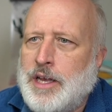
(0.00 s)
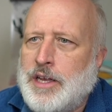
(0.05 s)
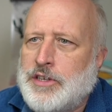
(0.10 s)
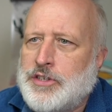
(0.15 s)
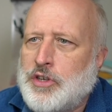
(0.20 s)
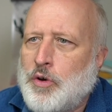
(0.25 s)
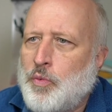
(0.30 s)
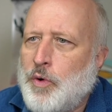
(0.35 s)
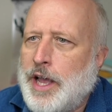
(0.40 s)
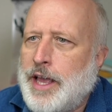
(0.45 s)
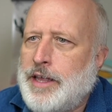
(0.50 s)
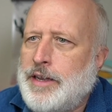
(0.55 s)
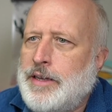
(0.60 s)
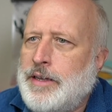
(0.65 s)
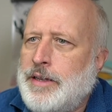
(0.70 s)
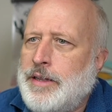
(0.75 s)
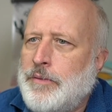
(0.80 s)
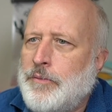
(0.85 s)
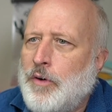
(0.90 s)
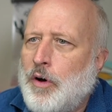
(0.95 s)
So
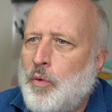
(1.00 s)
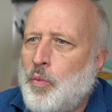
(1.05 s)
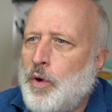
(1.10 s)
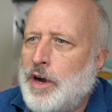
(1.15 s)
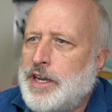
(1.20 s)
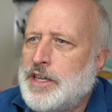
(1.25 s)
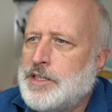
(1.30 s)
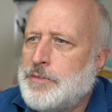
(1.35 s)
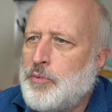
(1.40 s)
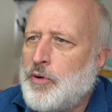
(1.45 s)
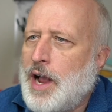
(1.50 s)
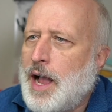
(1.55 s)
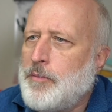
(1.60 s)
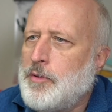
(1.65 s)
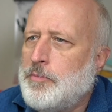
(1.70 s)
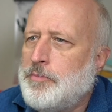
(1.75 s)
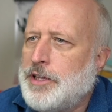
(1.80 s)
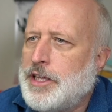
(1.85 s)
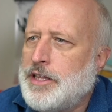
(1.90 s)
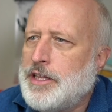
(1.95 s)
when what is
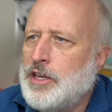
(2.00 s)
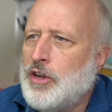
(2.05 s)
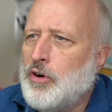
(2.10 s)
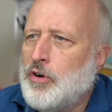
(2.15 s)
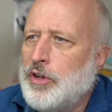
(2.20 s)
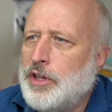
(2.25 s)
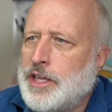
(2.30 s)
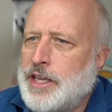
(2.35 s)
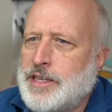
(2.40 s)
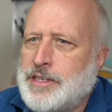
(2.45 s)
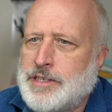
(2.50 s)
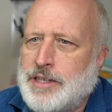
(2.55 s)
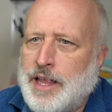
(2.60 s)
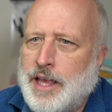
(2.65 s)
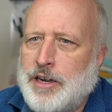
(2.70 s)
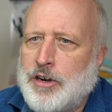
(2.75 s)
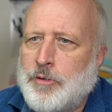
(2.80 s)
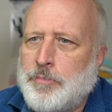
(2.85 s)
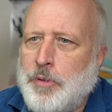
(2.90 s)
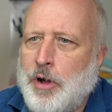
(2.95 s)
probably the earliest letter,